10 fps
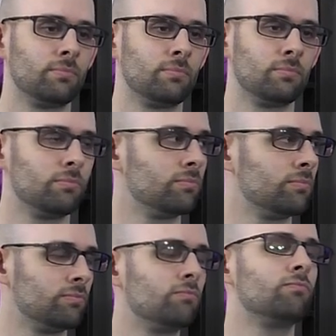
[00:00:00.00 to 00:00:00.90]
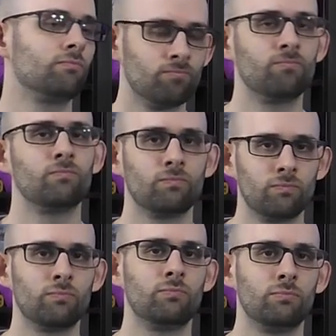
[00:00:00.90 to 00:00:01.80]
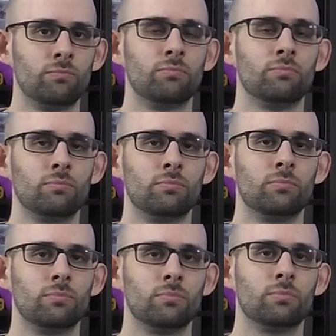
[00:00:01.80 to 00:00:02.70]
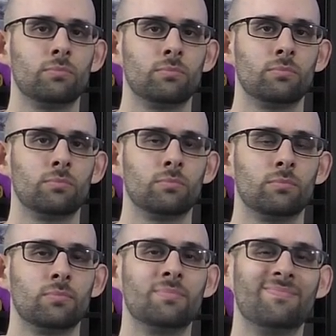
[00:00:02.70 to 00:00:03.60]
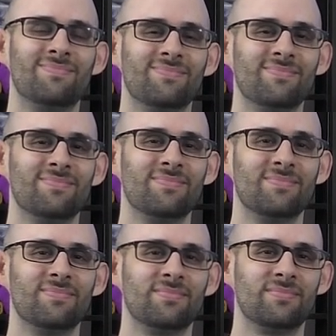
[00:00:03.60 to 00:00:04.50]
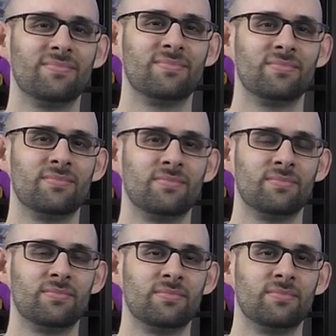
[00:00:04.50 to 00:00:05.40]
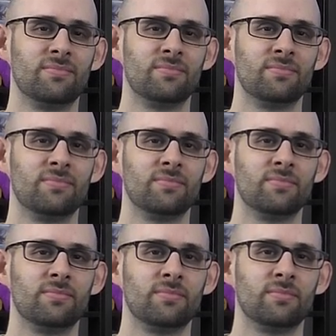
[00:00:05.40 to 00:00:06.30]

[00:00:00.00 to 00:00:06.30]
(silent)